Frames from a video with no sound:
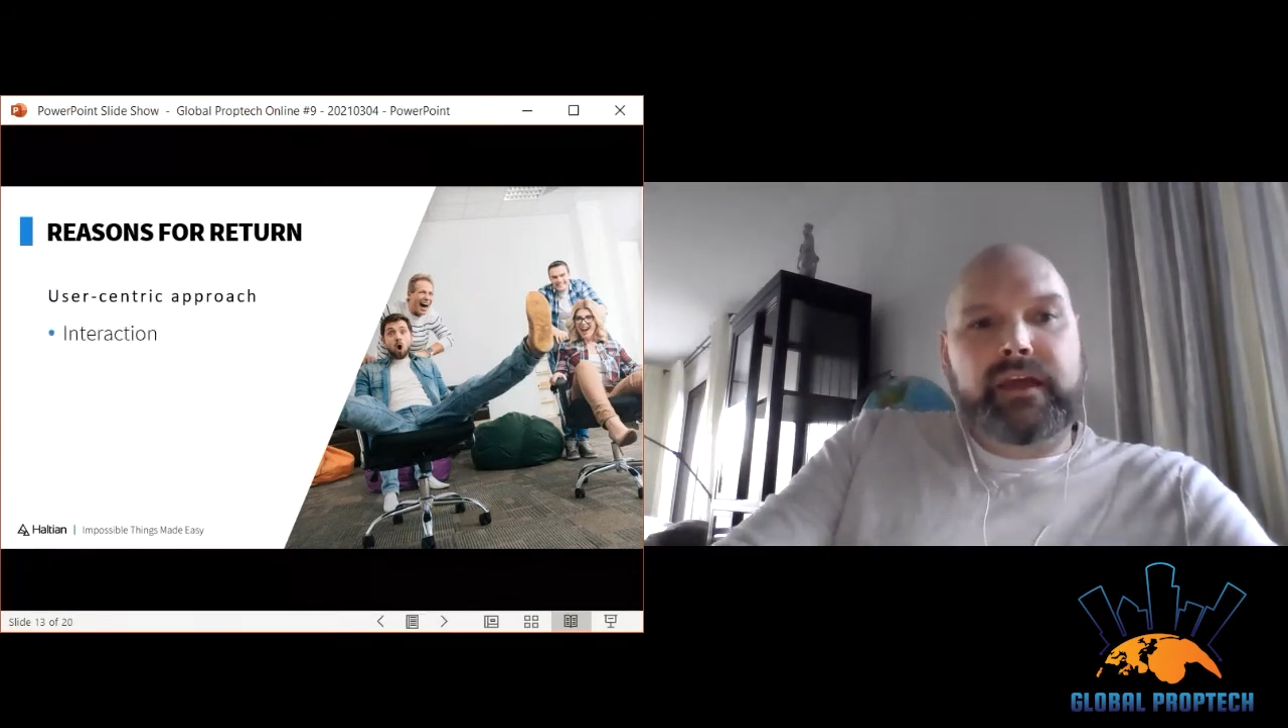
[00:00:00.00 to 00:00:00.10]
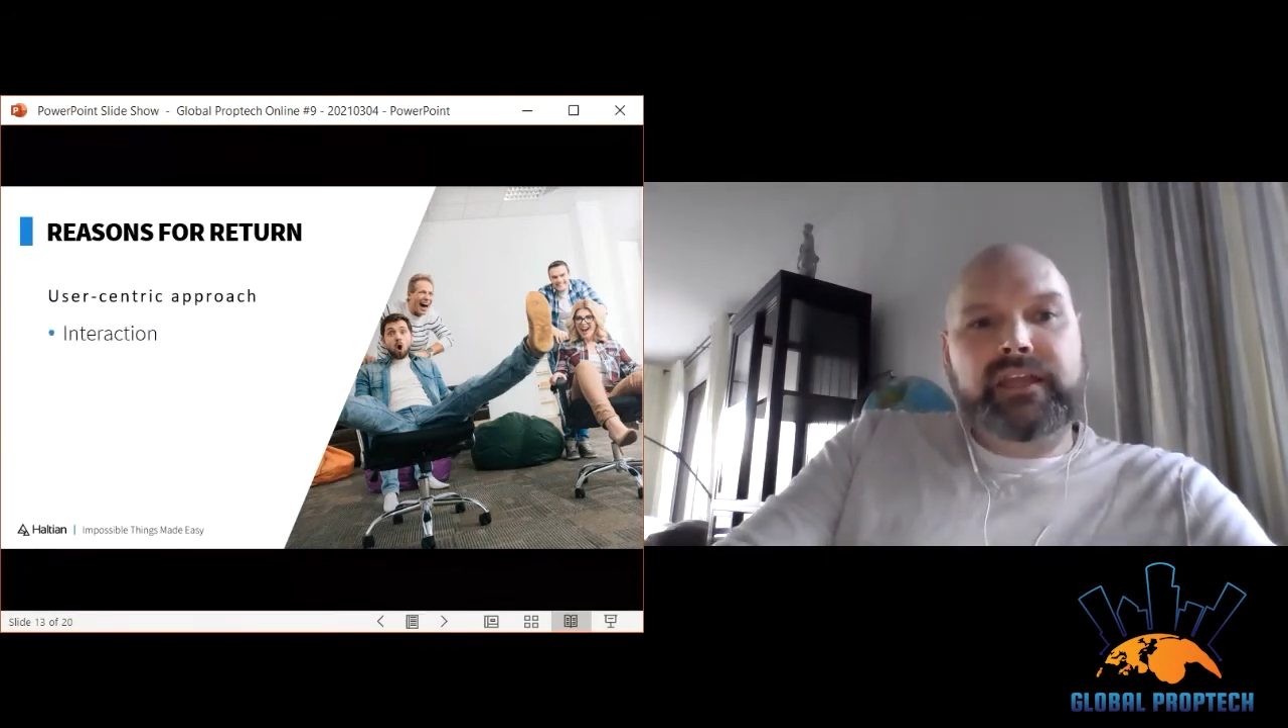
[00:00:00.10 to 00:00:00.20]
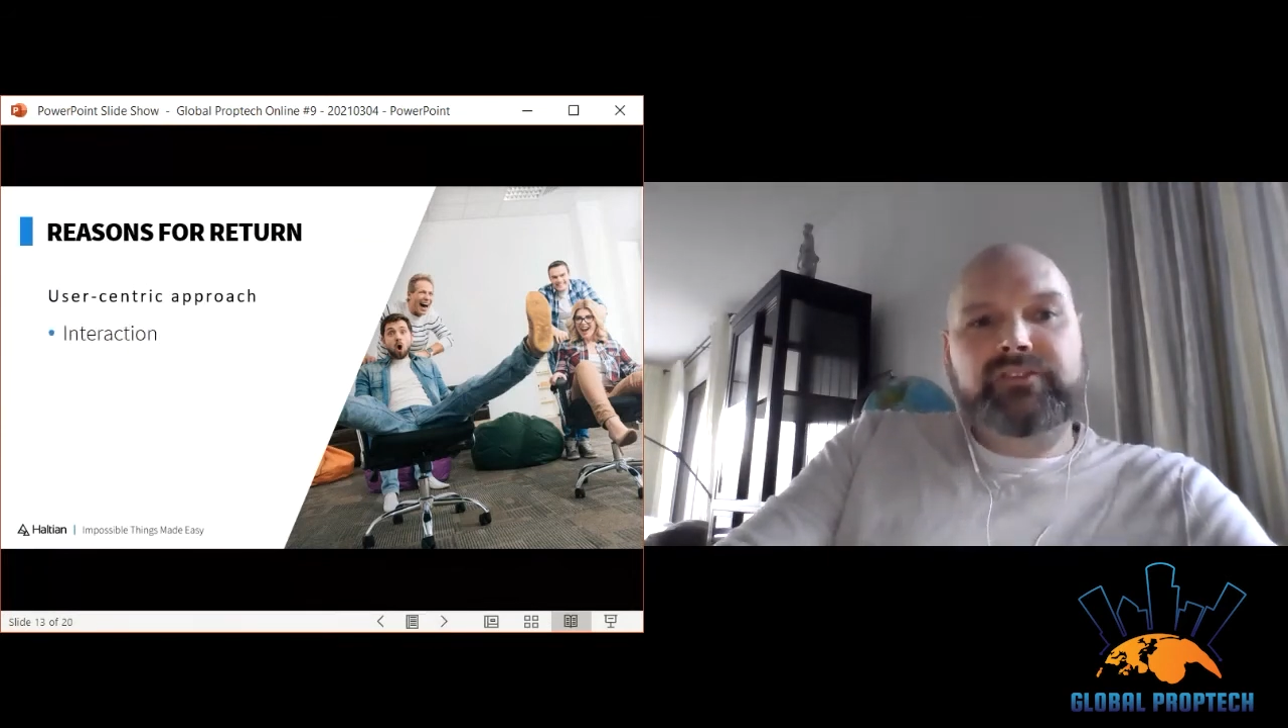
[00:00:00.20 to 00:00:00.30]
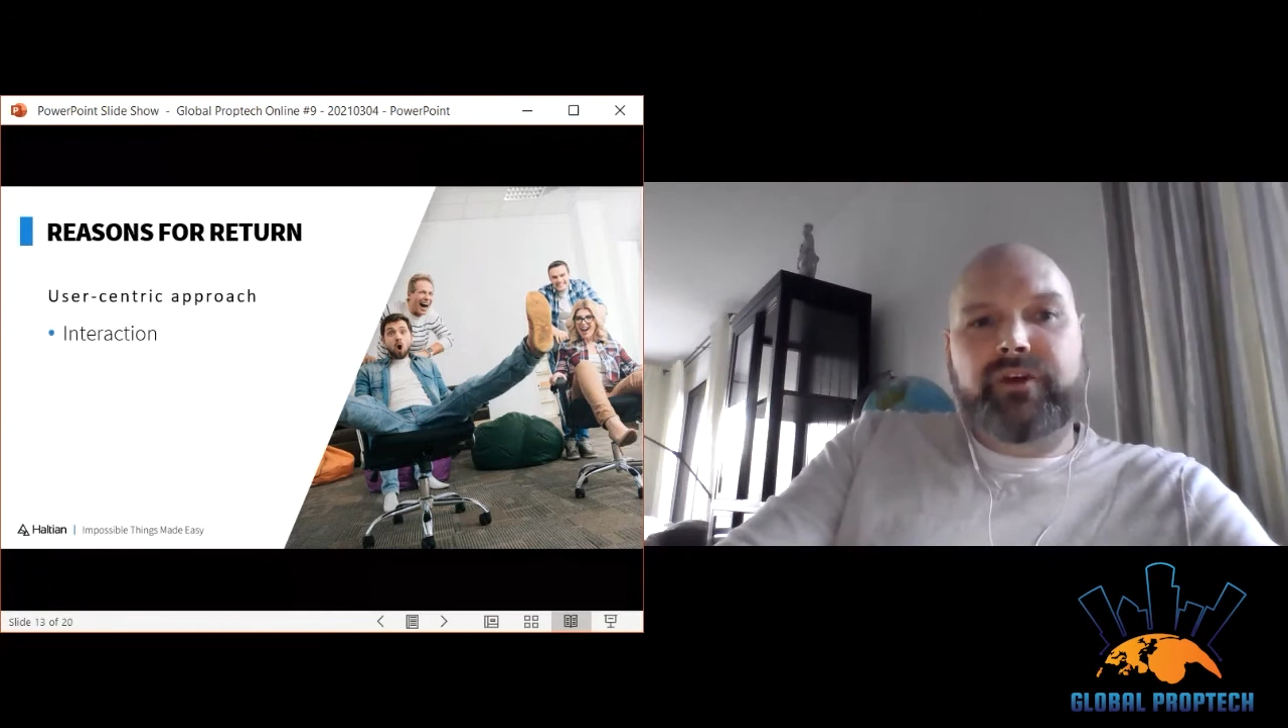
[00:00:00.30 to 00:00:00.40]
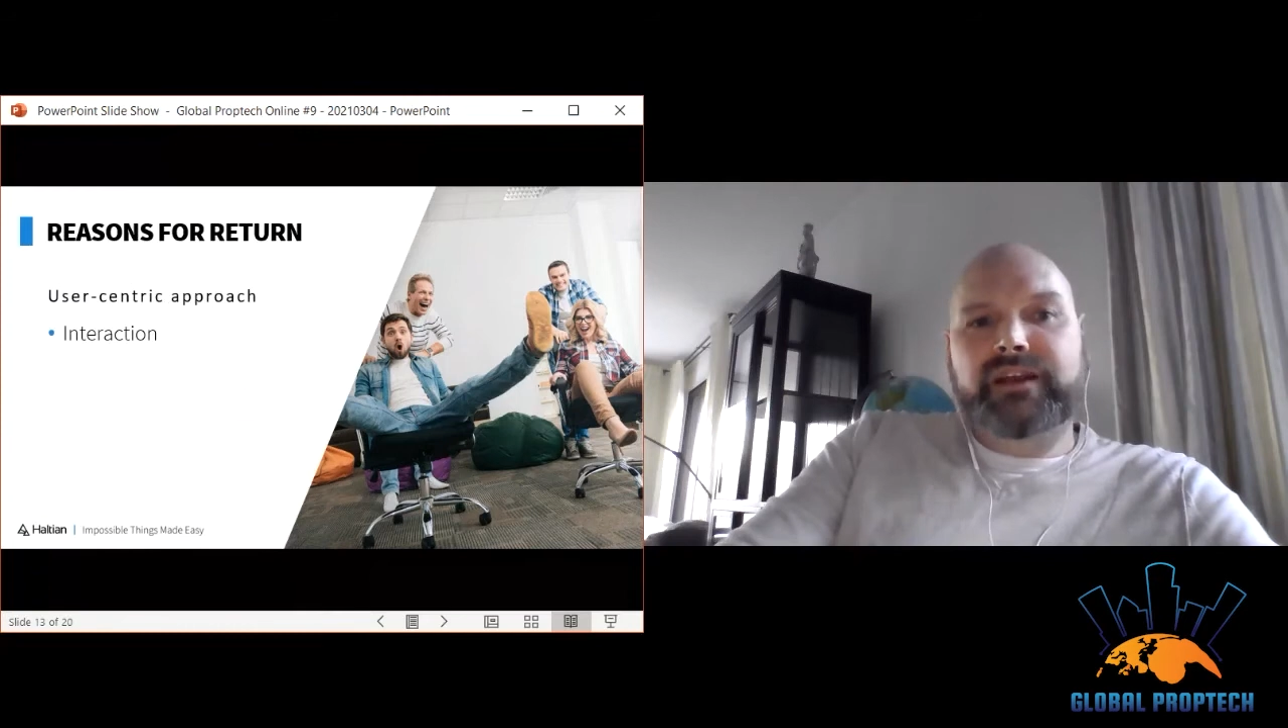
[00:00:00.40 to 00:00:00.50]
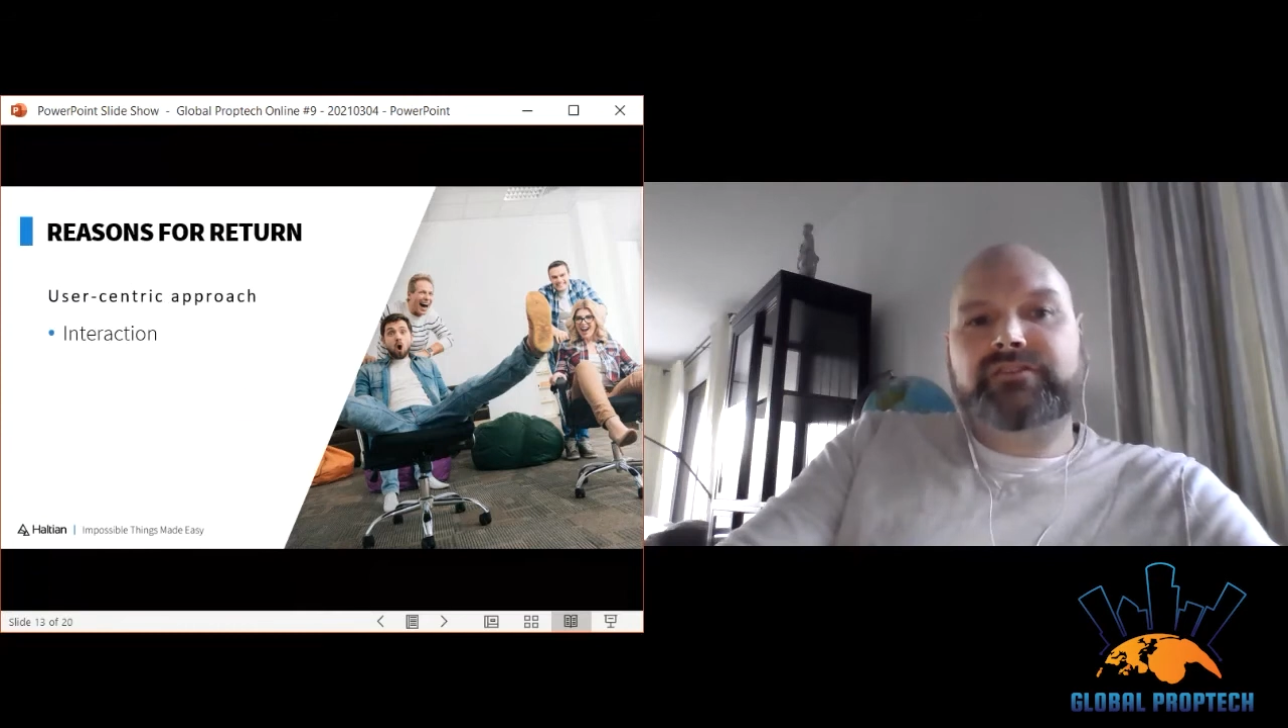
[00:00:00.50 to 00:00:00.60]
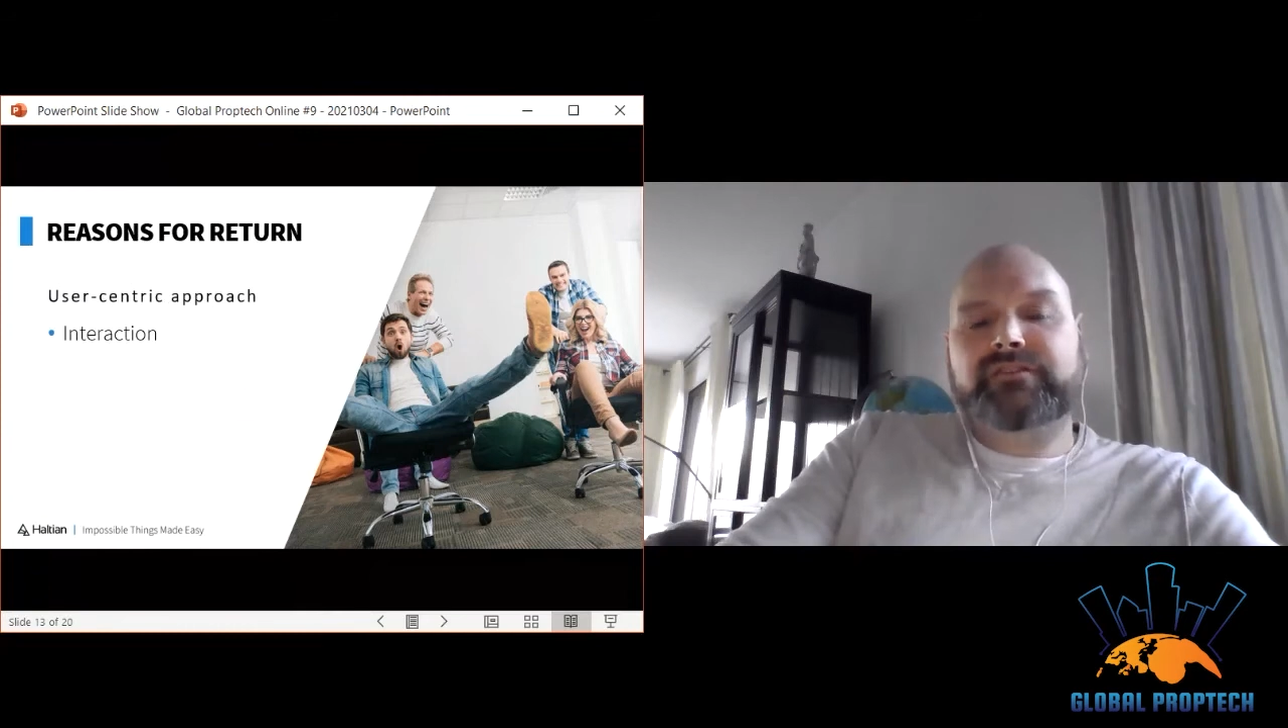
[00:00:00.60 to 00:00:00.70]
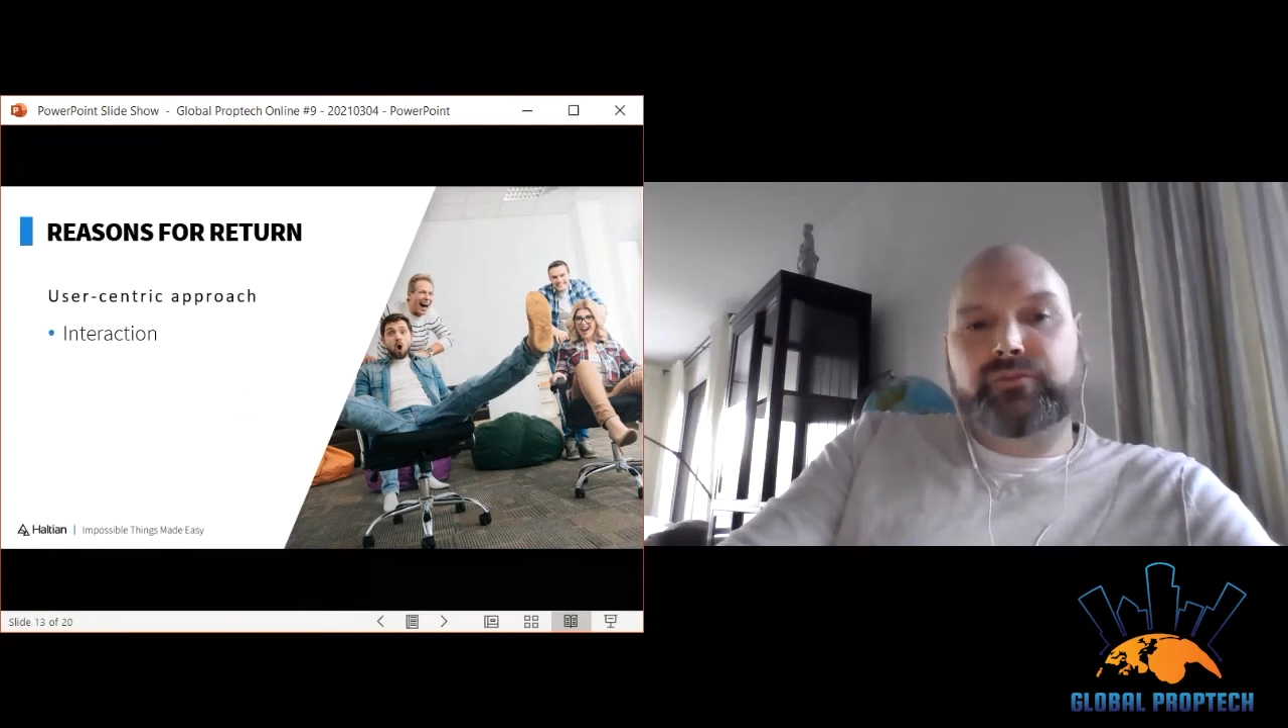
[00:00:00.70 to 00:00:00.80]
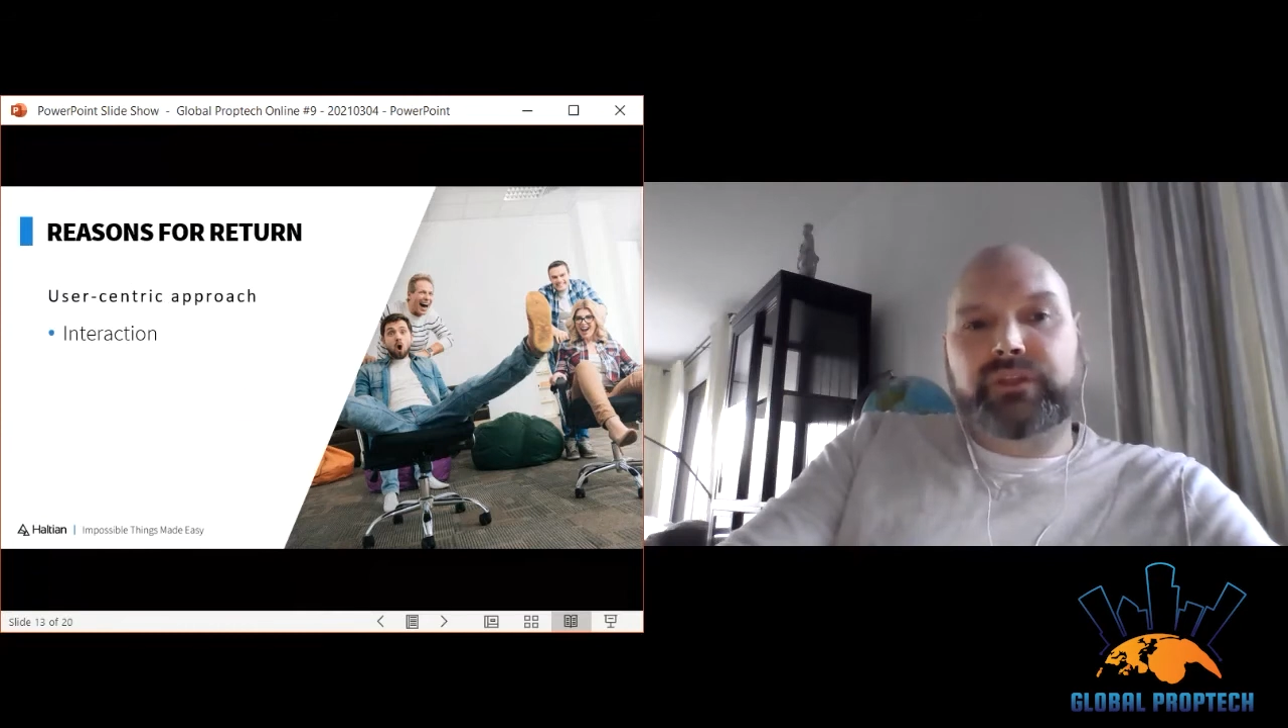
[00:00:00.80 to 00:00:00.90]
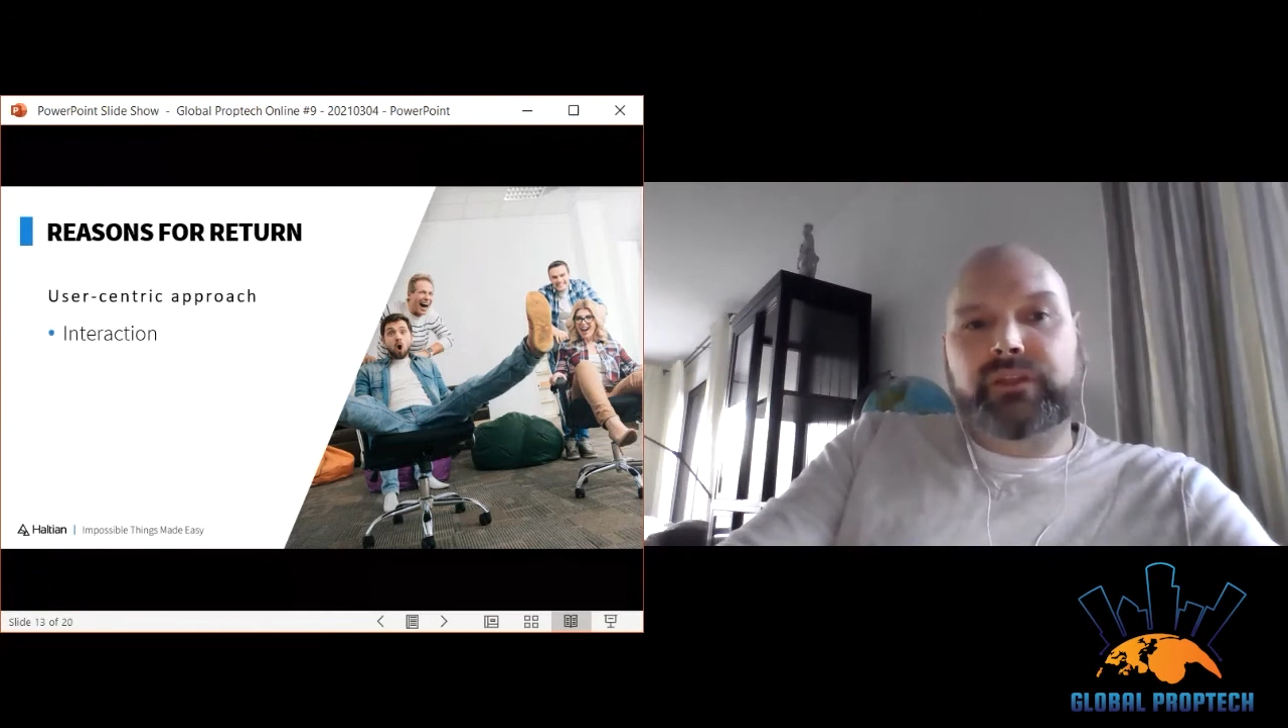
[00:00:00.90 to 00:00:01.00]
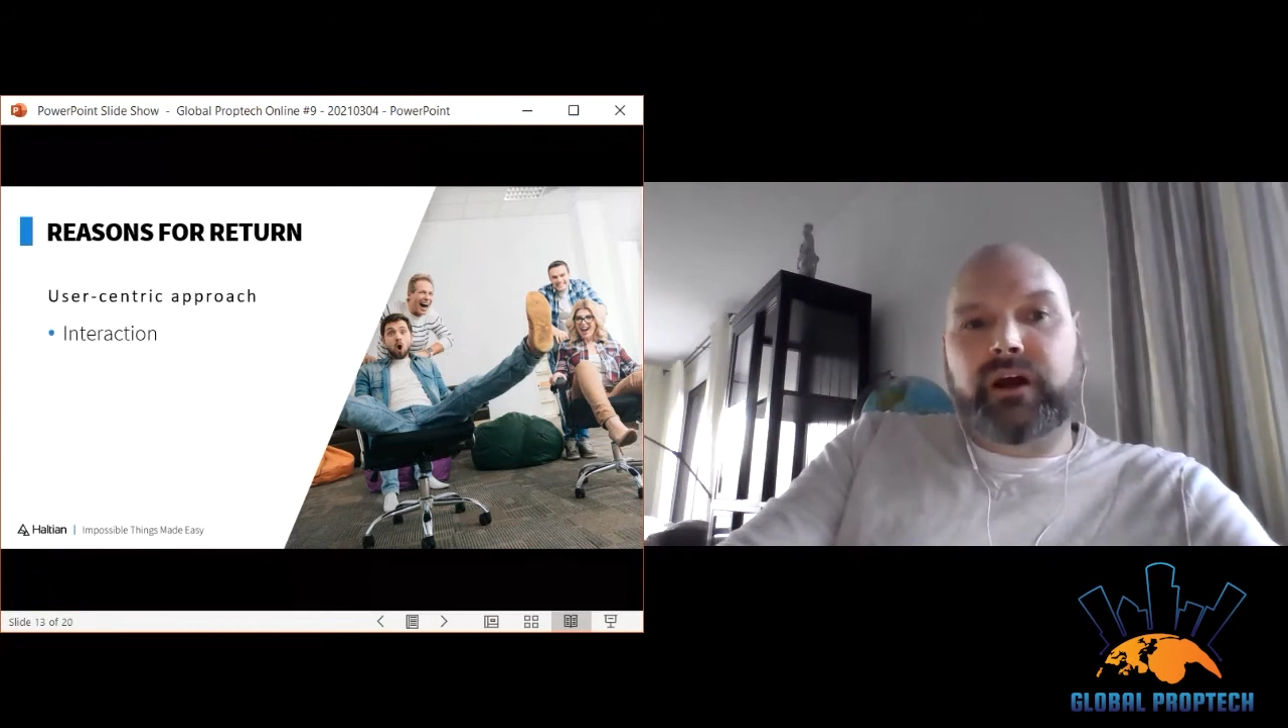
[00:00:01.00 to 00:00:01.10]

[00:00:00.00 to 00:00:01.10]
Interactions with